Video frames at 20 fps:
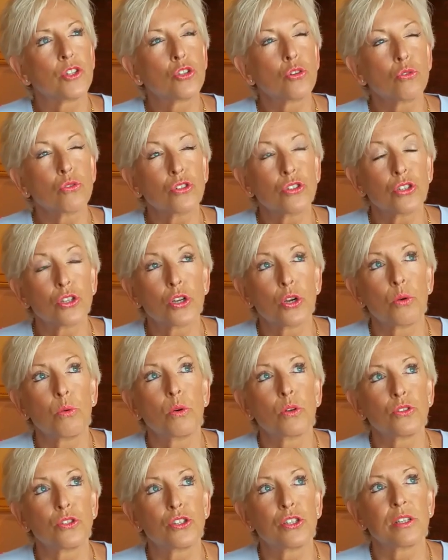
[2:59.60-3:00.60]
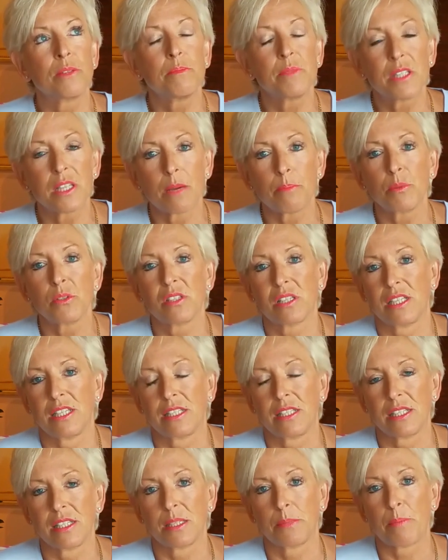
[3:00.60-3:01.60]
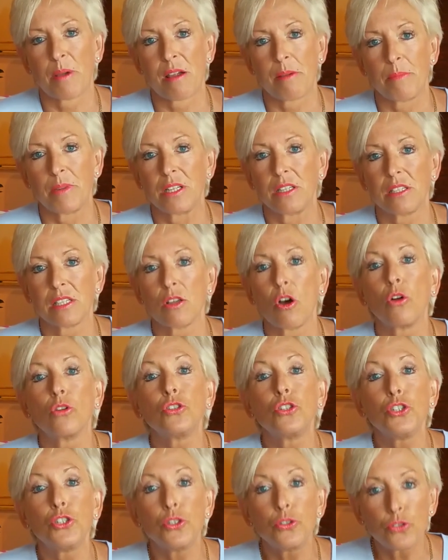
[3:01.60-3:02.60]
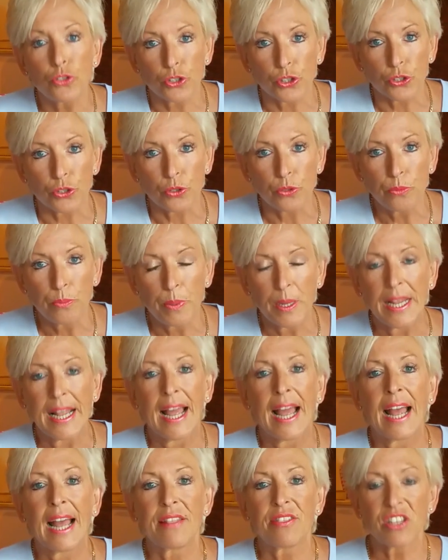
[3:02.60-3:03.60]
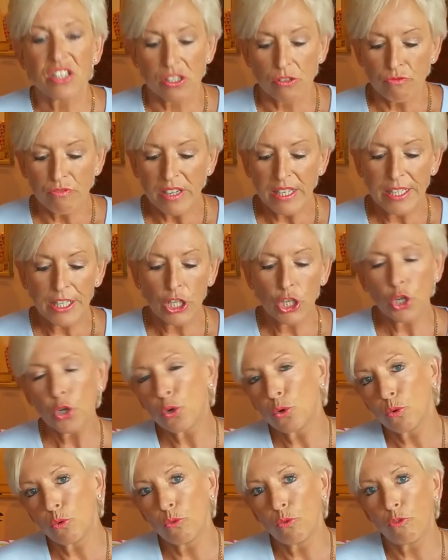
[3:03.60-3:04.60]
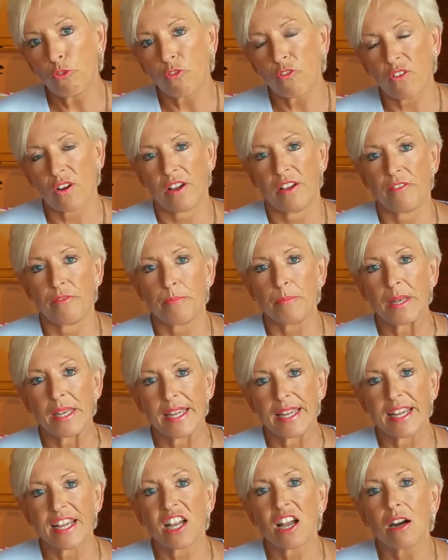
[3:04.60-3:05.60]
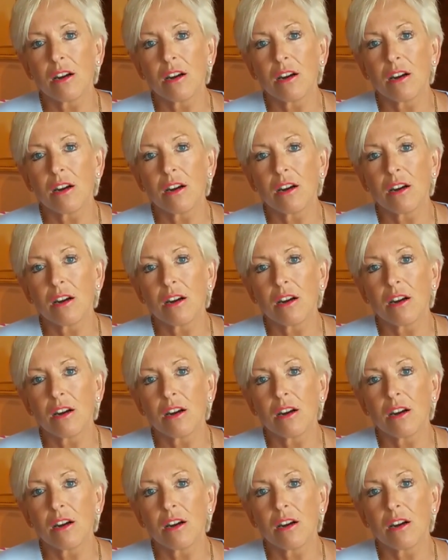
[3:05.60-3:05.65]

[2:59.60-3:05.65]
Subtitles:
Dr. Quantum double slit experiment on YouTube, there's a really cool 5-minute